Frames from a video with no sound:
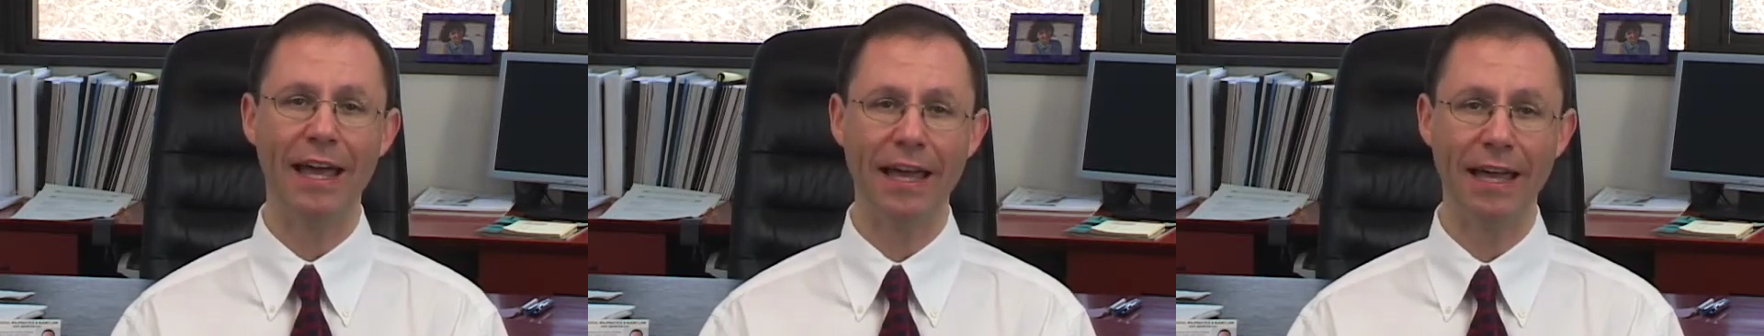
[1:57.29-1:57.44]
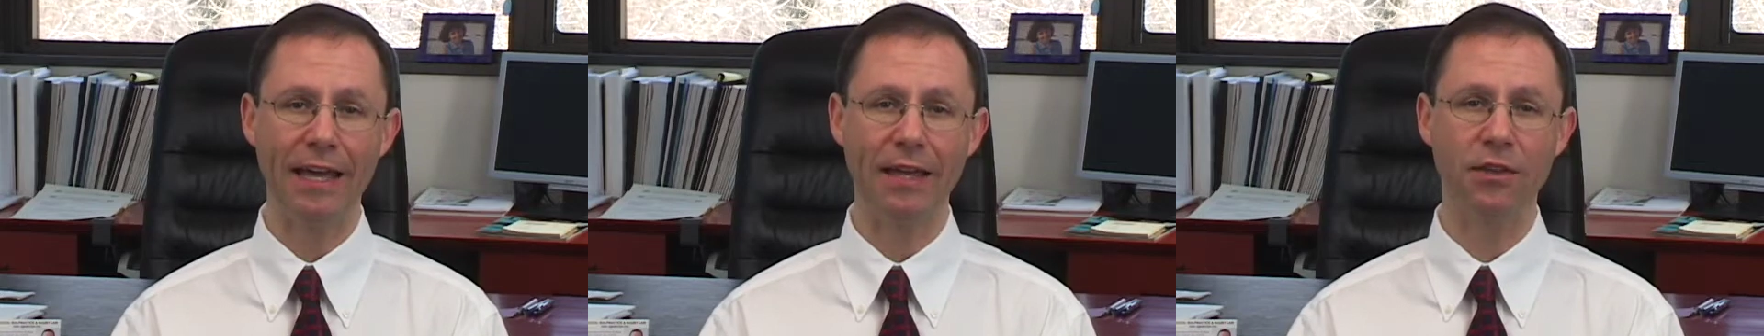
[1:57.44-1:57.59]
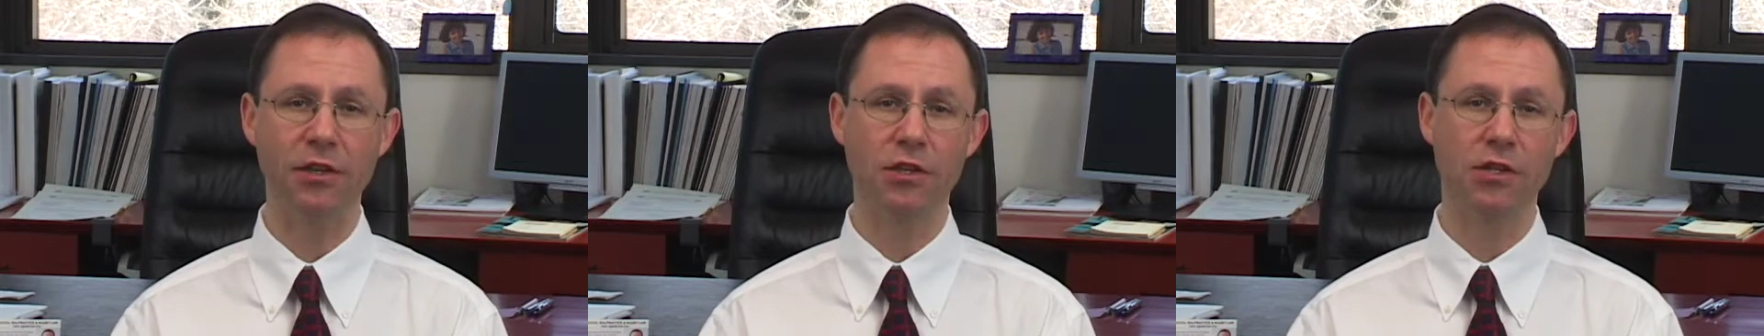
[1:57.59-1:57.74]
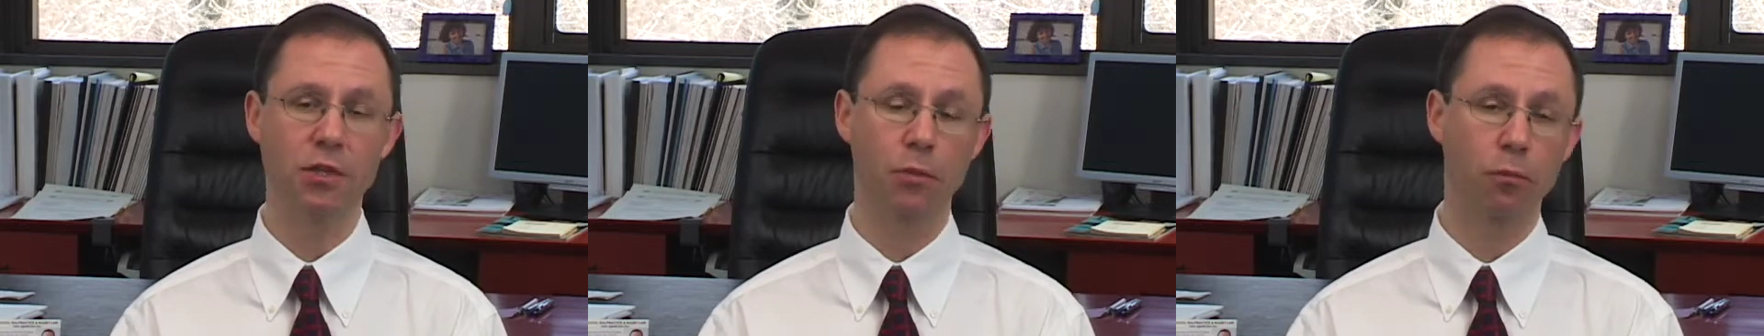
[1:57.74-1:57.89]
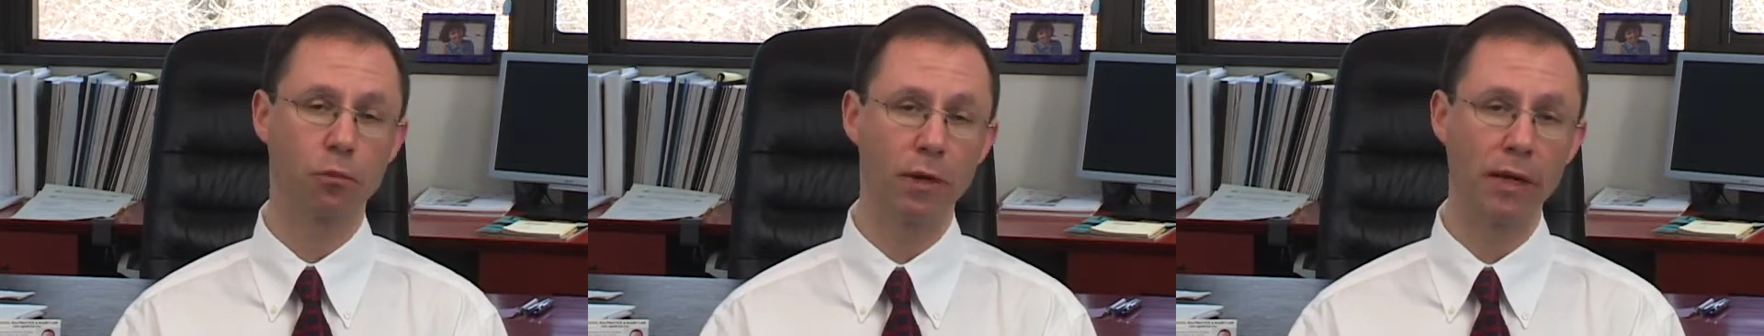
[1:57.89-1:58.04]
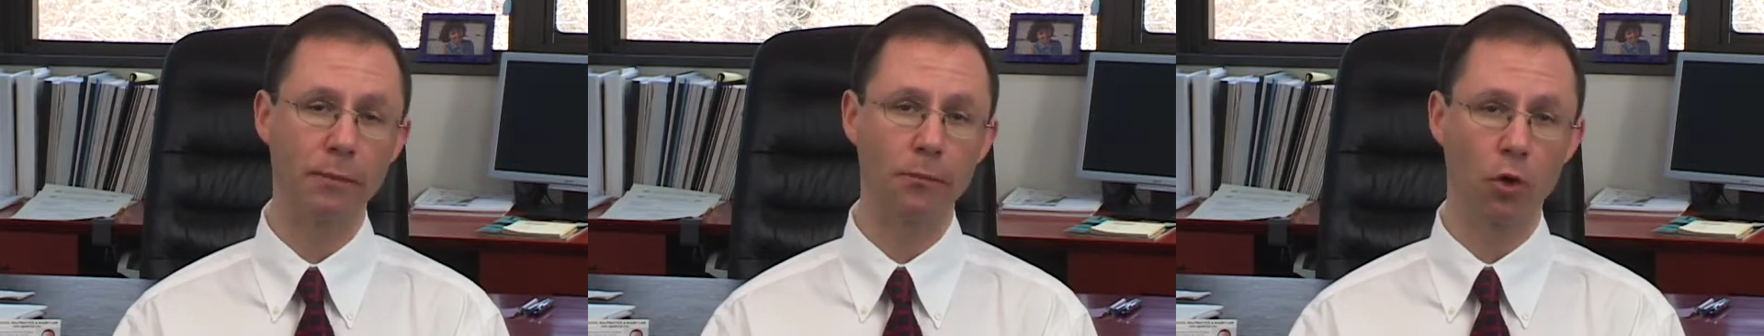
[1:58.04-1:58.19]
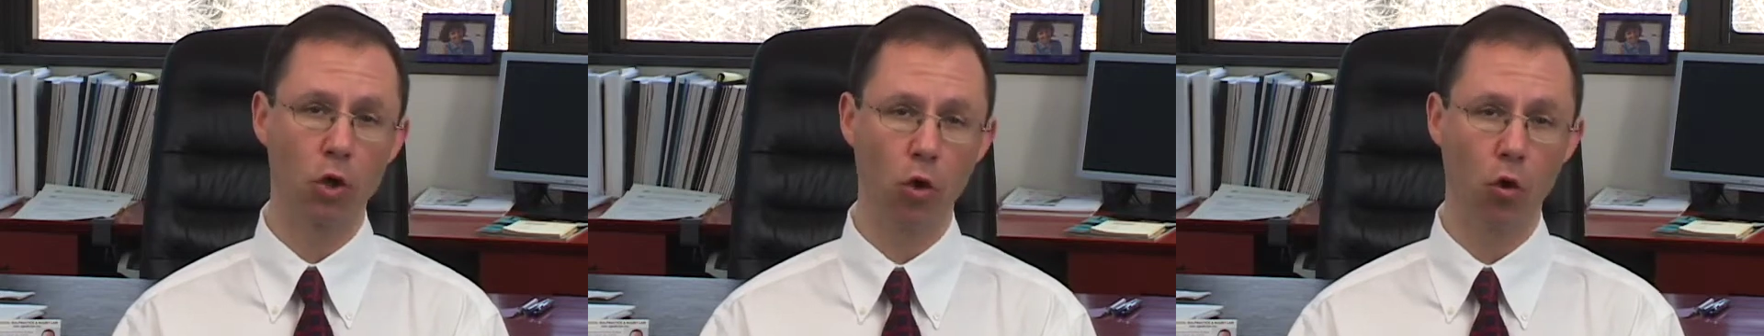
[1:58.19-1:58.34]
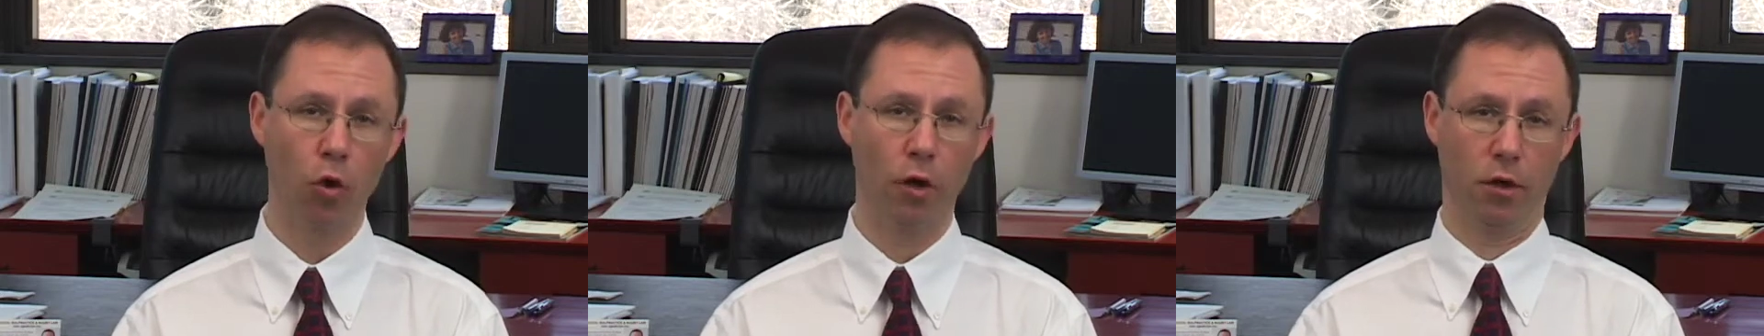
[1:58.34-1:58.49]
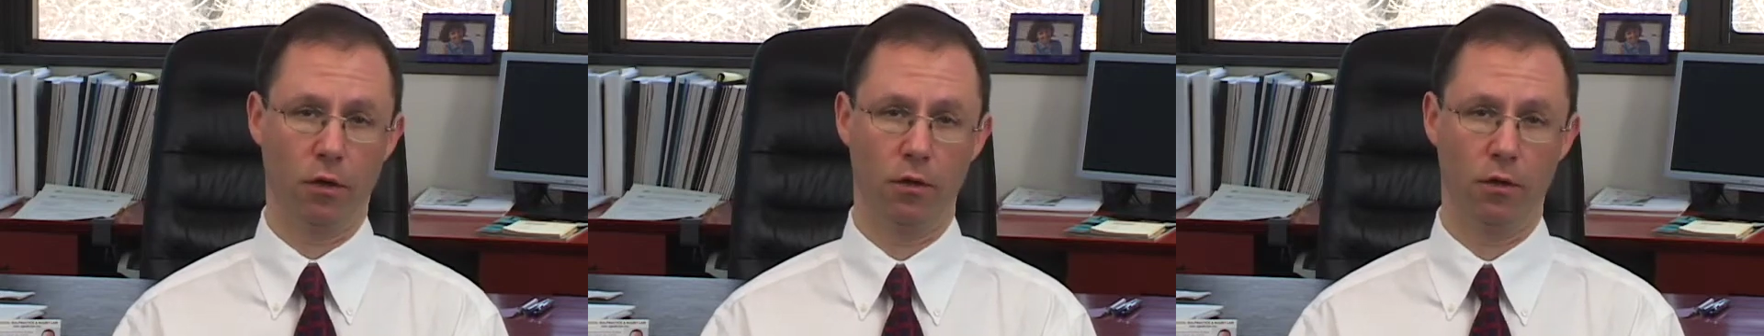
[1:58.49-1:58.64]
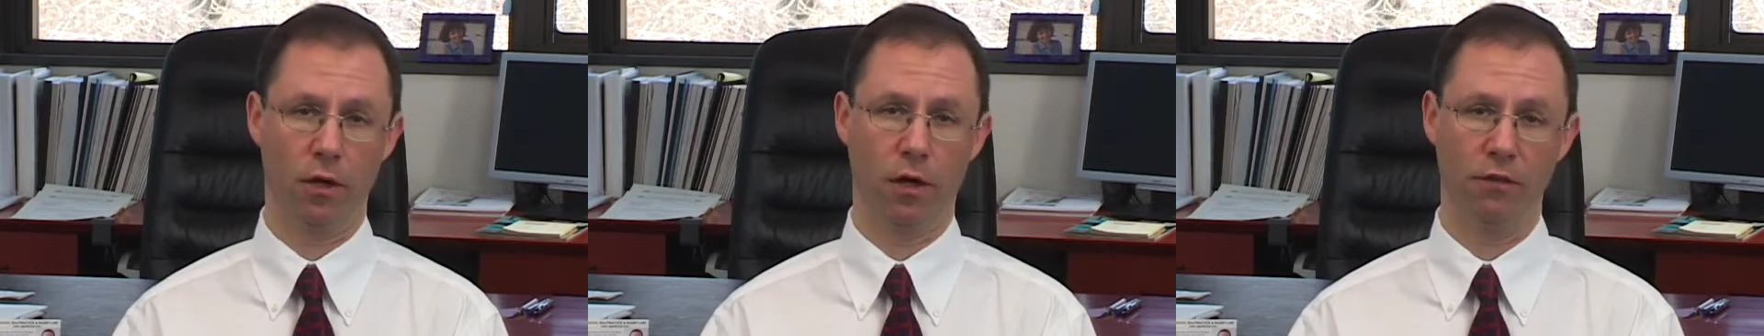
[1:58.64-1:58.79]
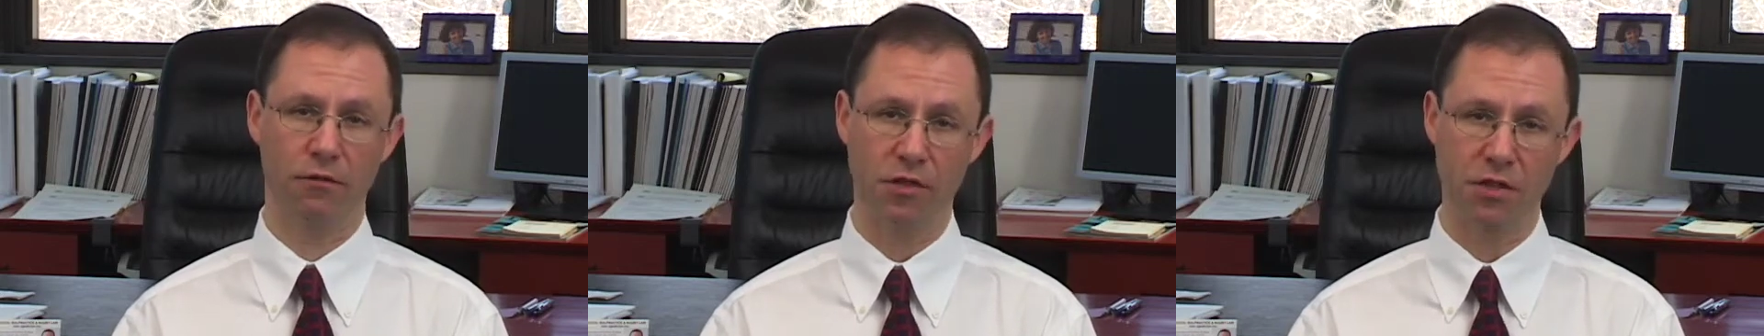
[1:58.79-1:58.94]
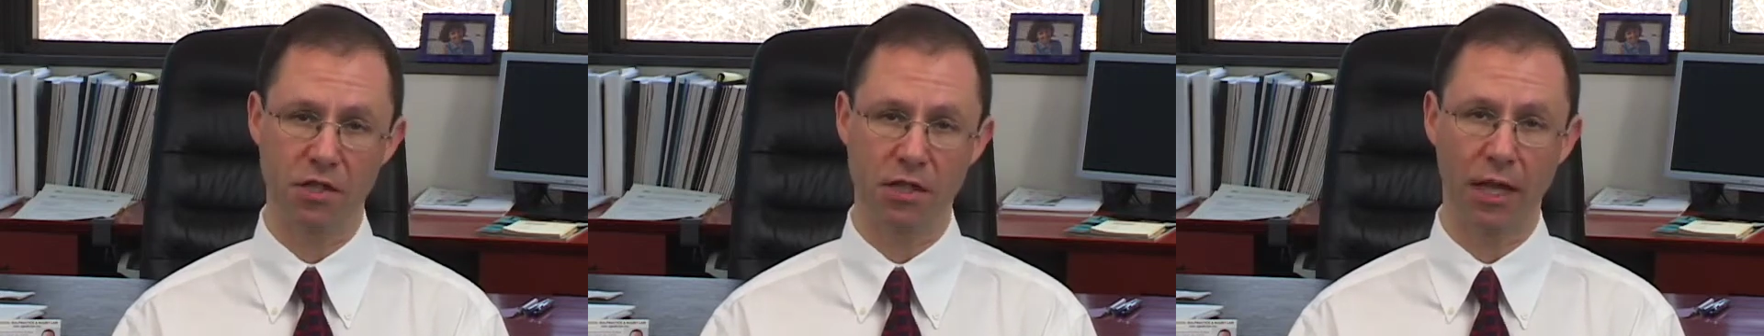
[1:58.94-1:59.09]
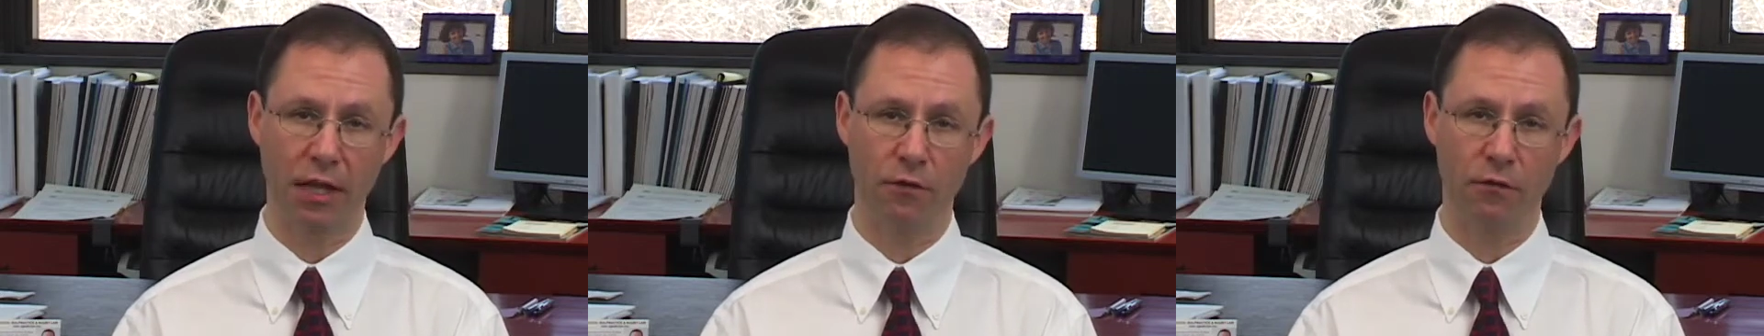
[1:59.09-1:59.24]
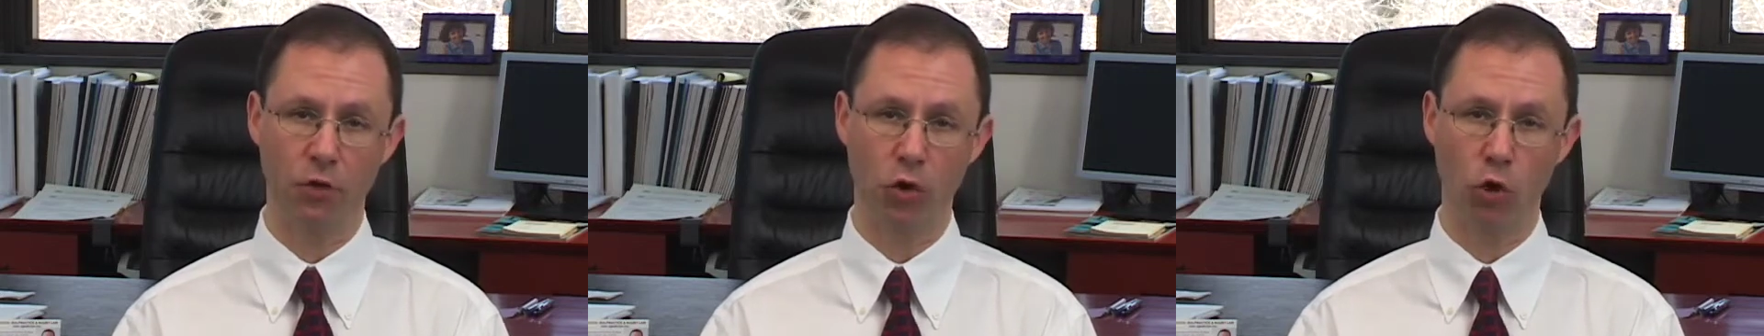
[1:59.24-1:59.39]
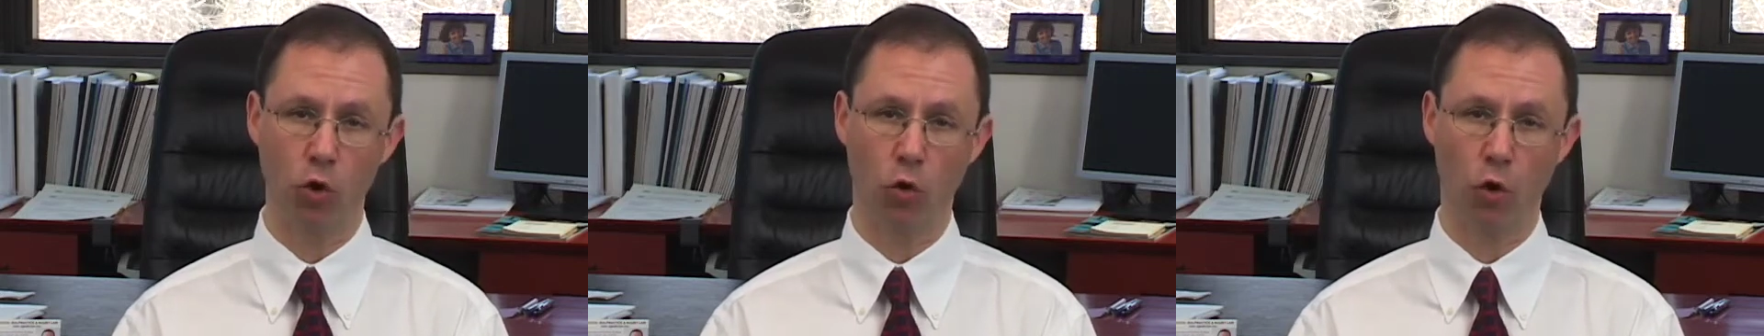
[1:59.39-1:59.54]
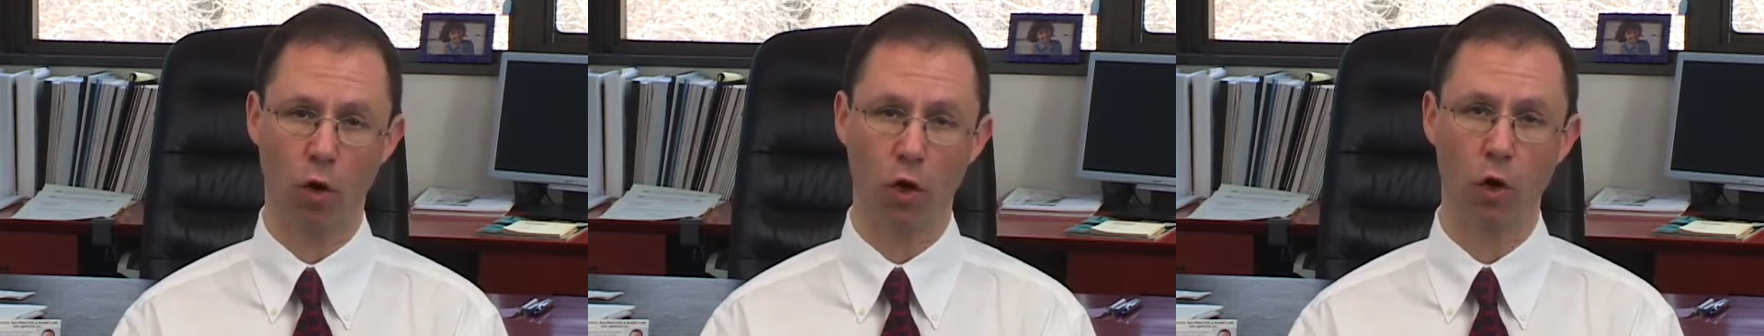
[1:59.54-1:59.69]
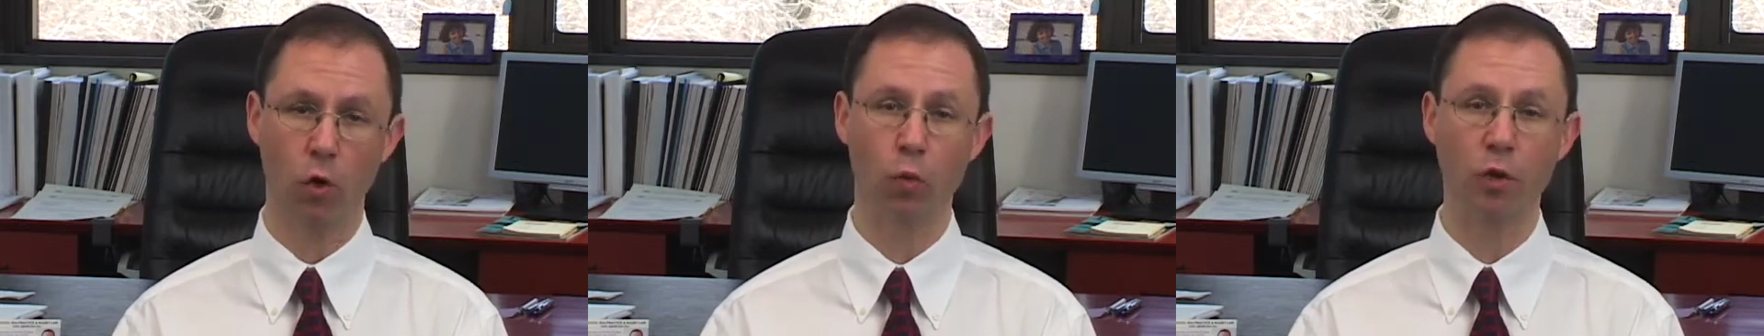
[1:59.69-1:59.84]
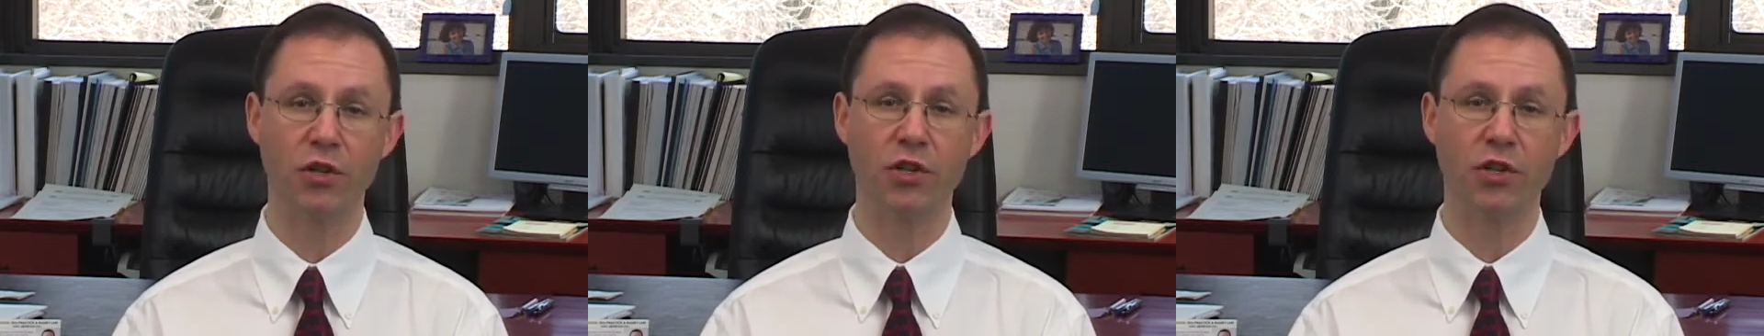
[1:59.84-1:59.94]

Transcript: in the Supreme Court of the state of New York,